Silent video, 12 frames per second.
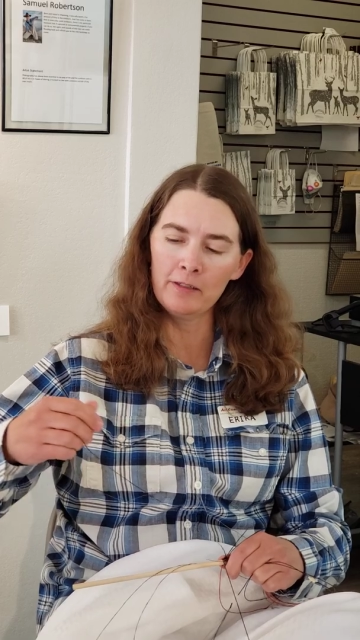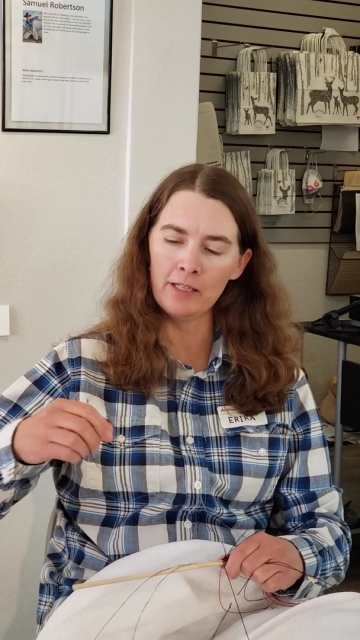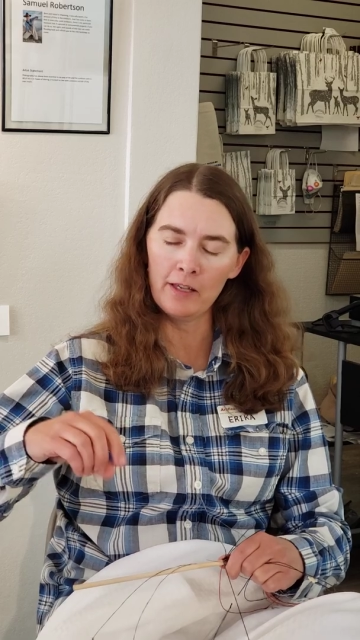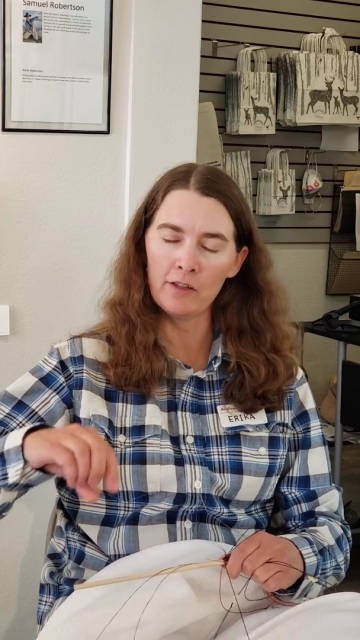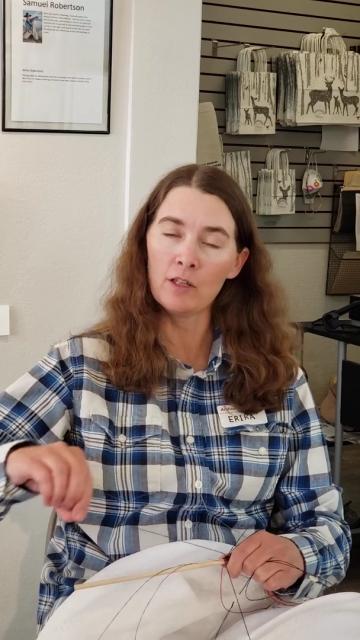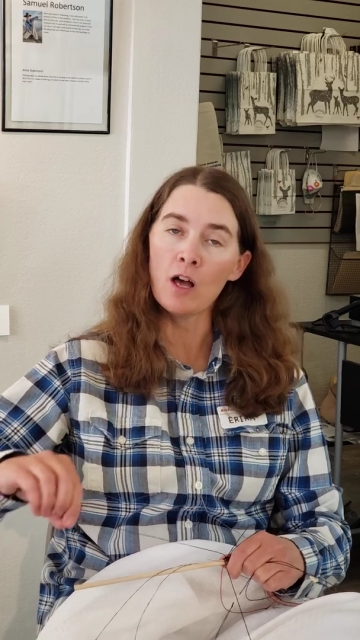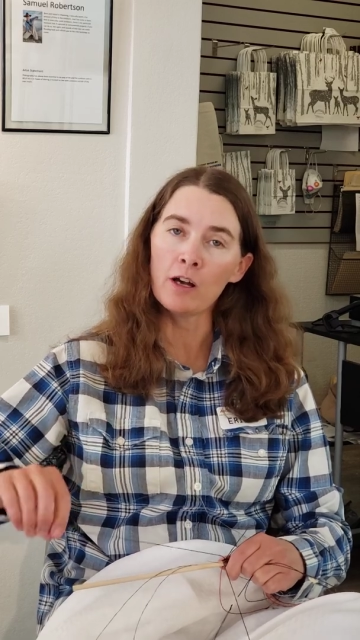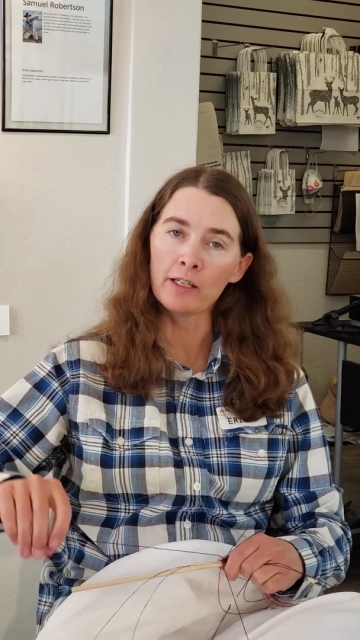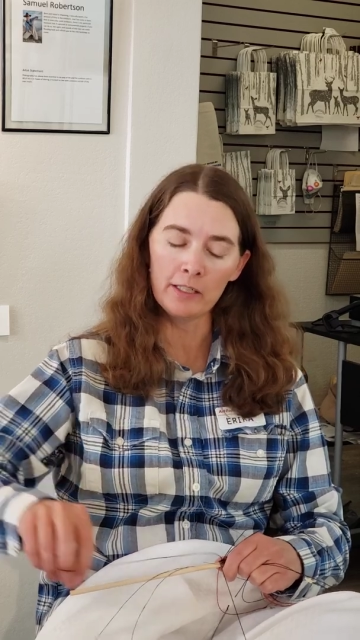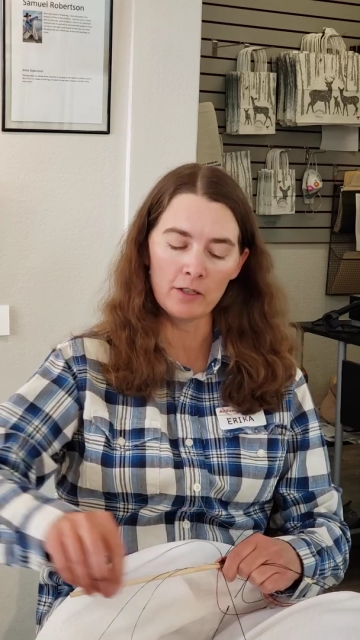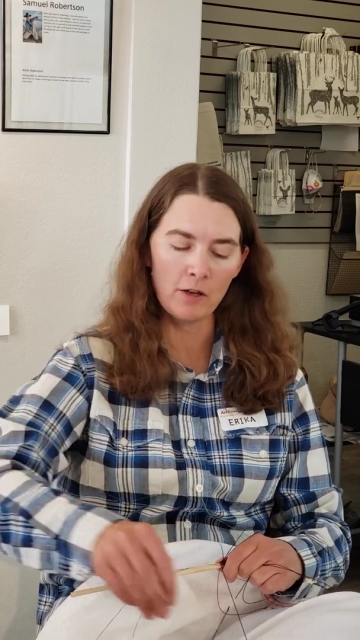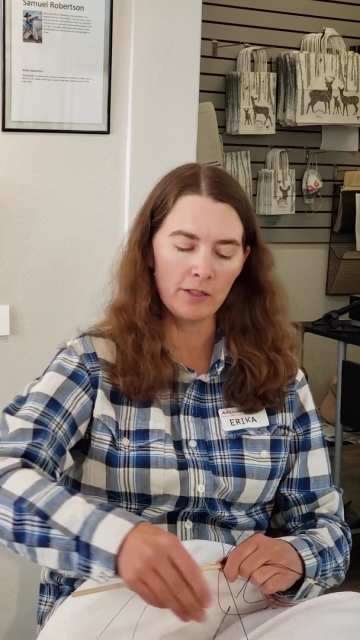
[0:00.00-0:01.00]
they'll lock
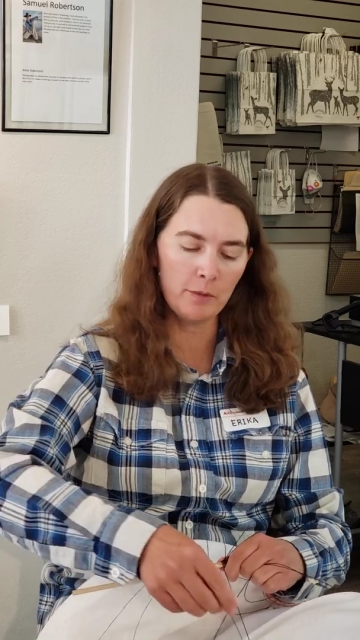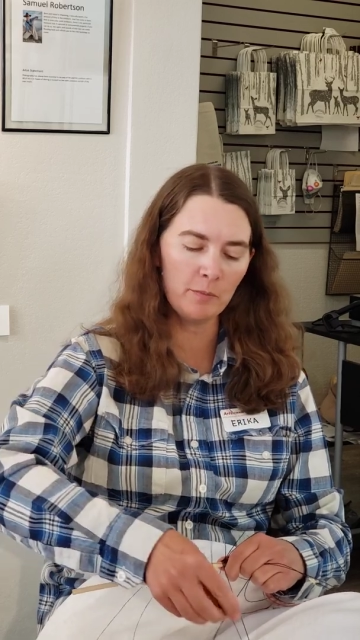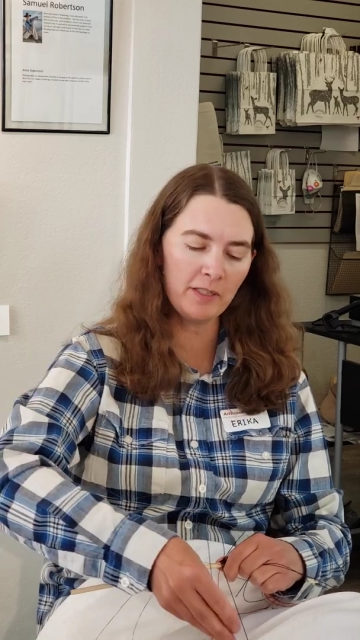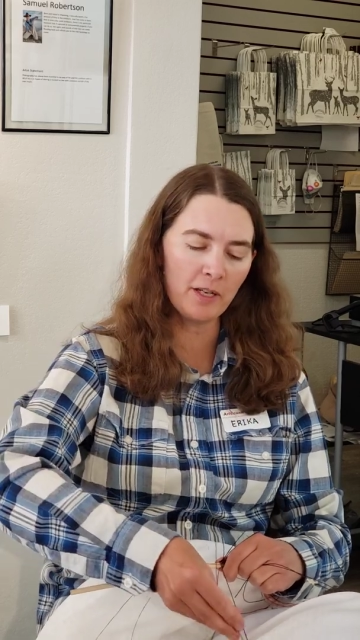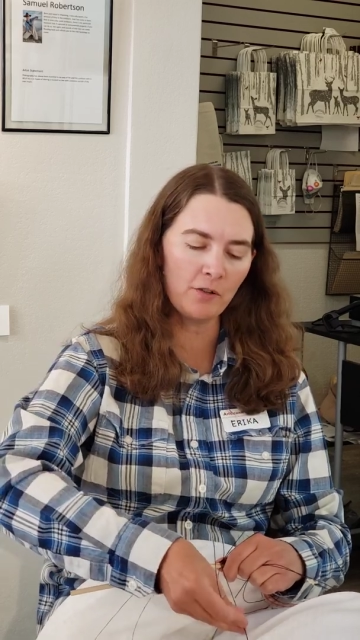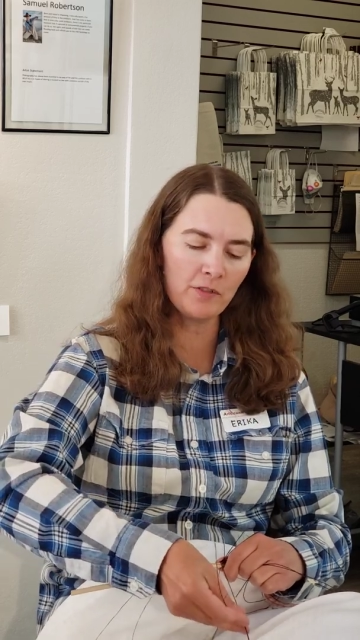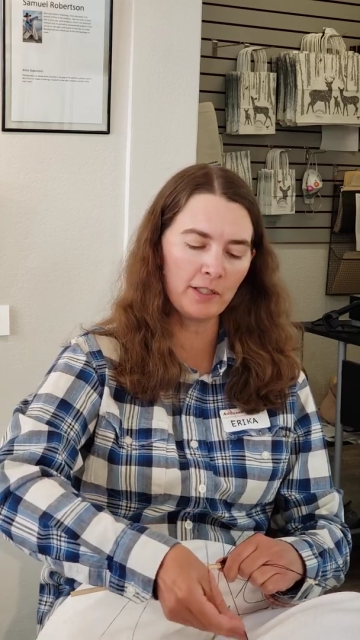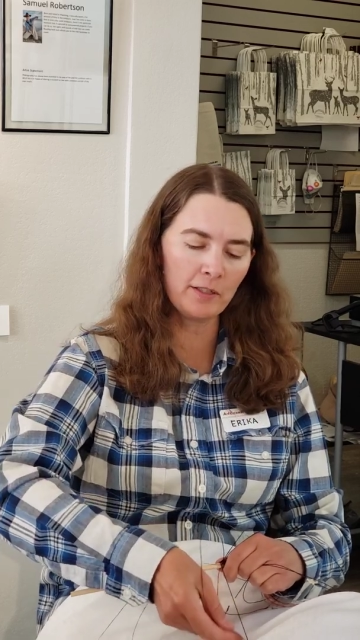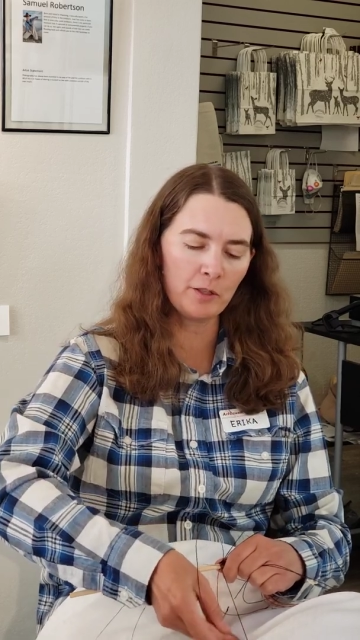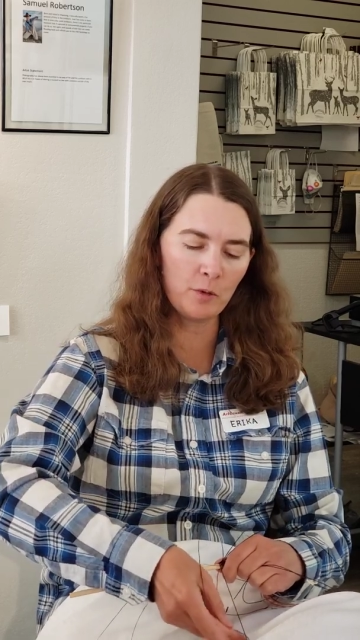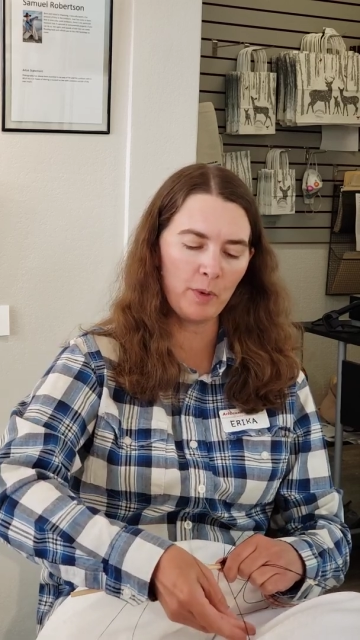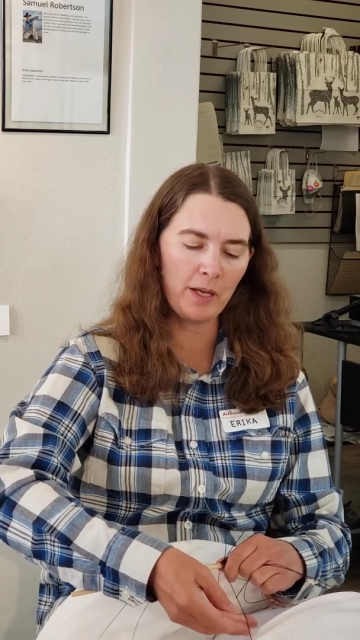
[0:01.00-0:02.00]
in on themselves a
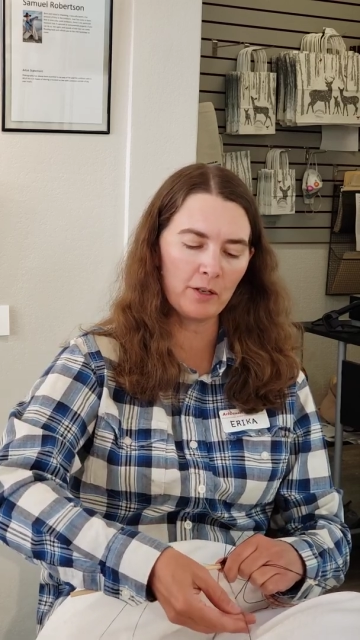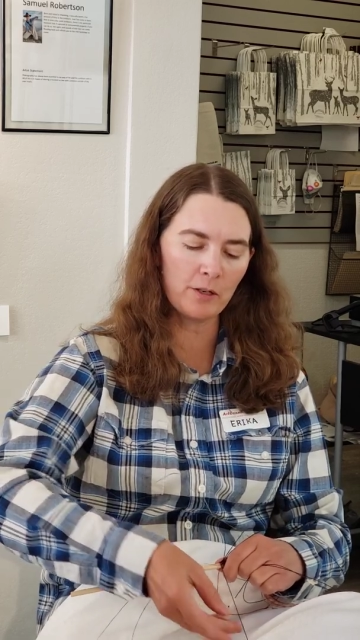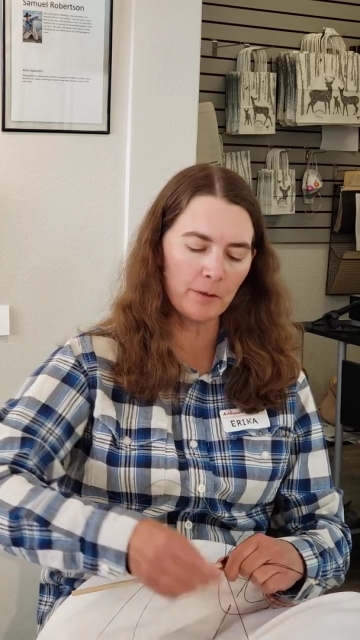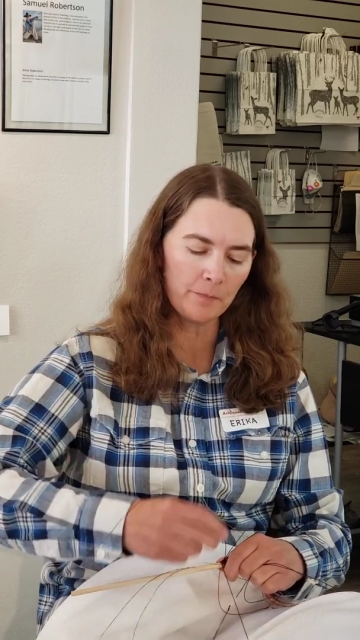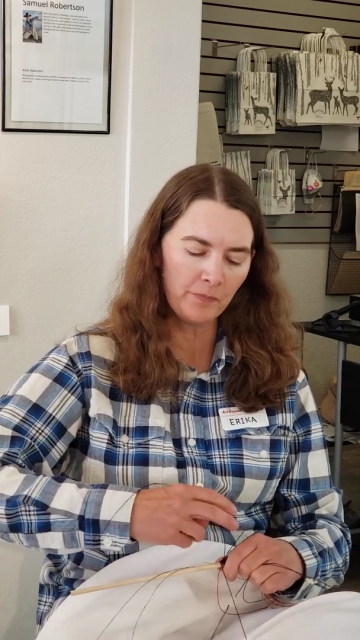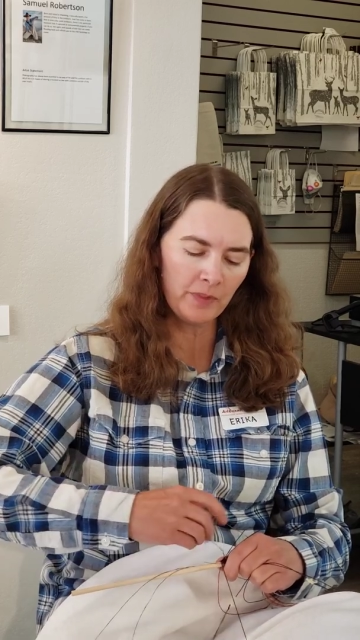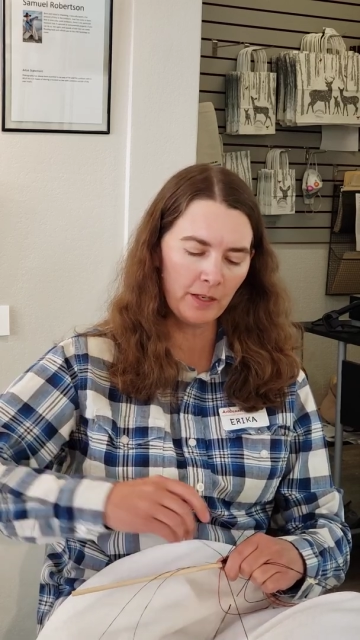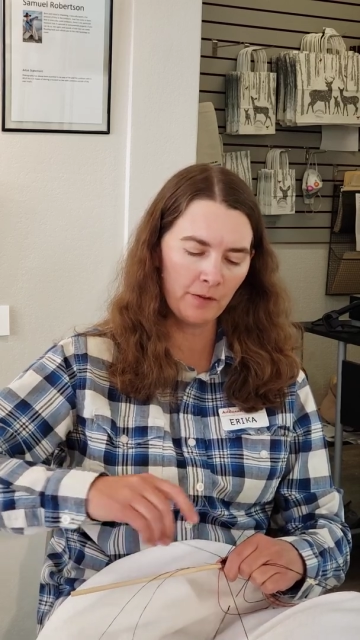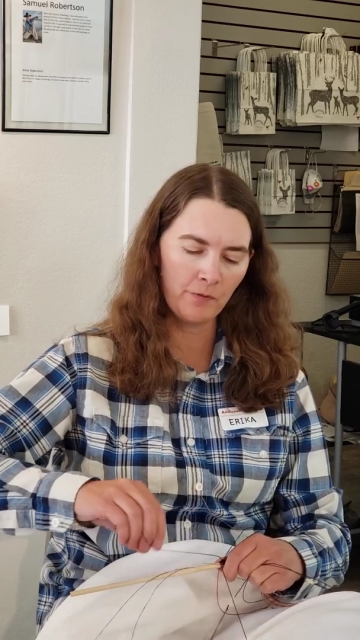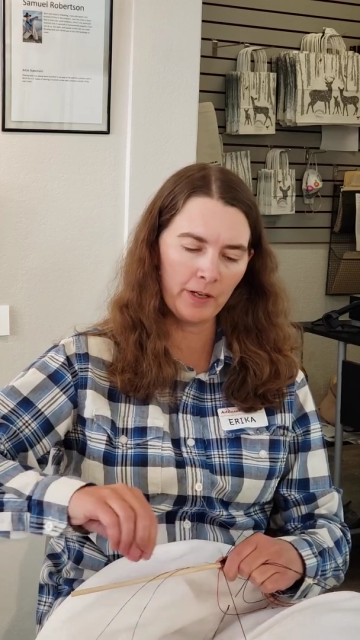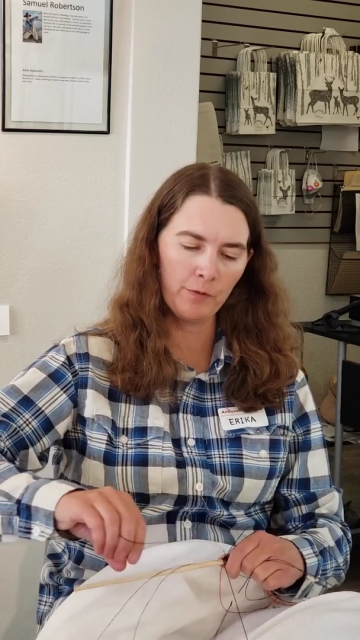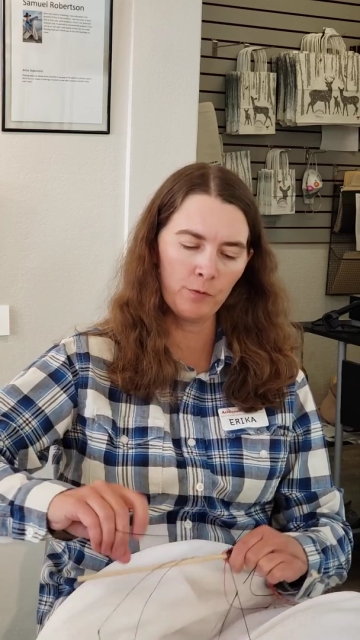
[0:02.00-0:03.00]
little better
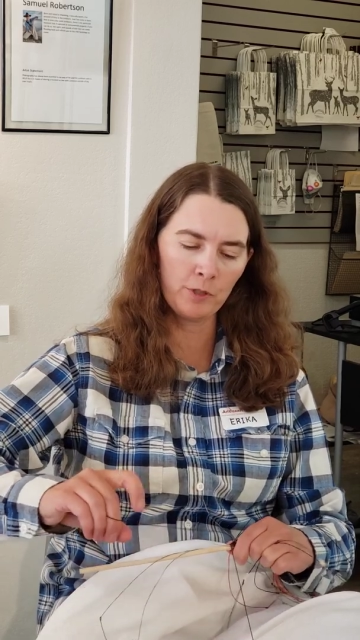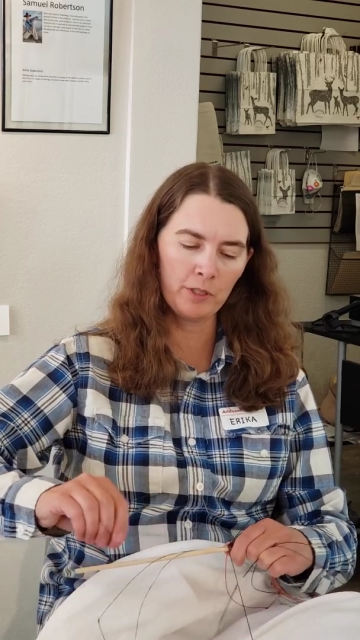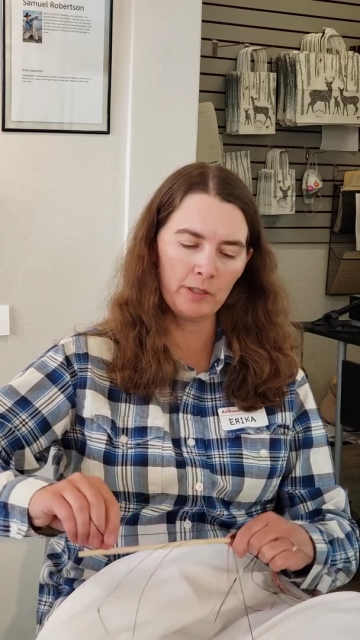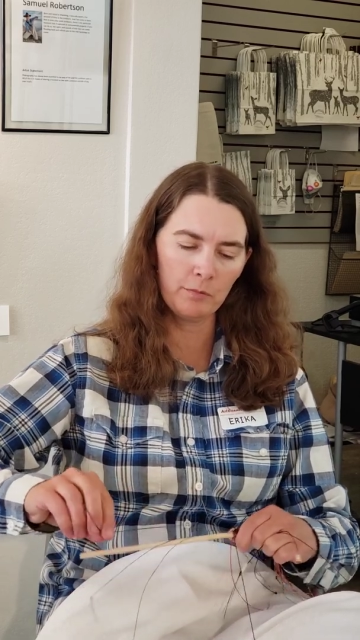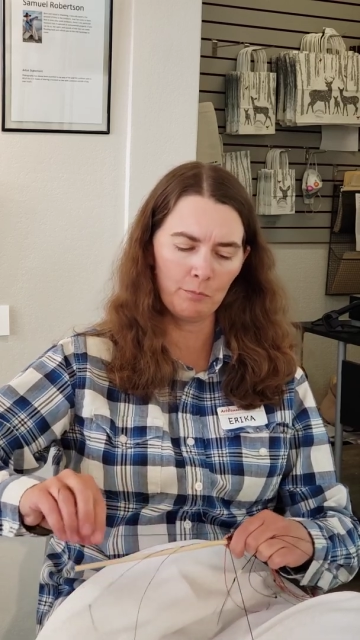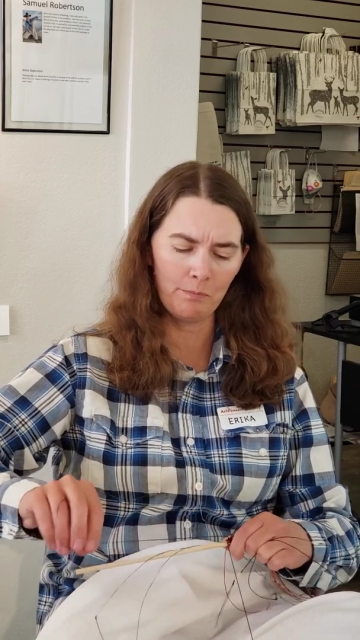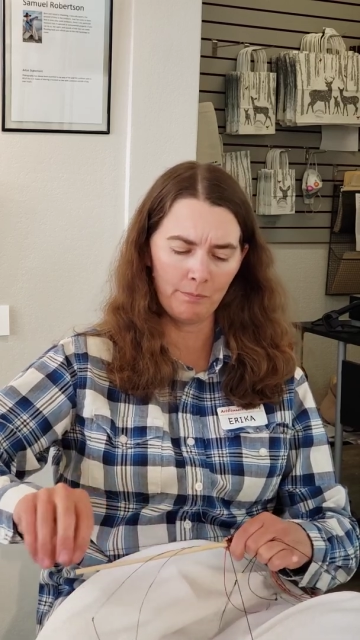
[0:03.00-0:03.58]
if I were to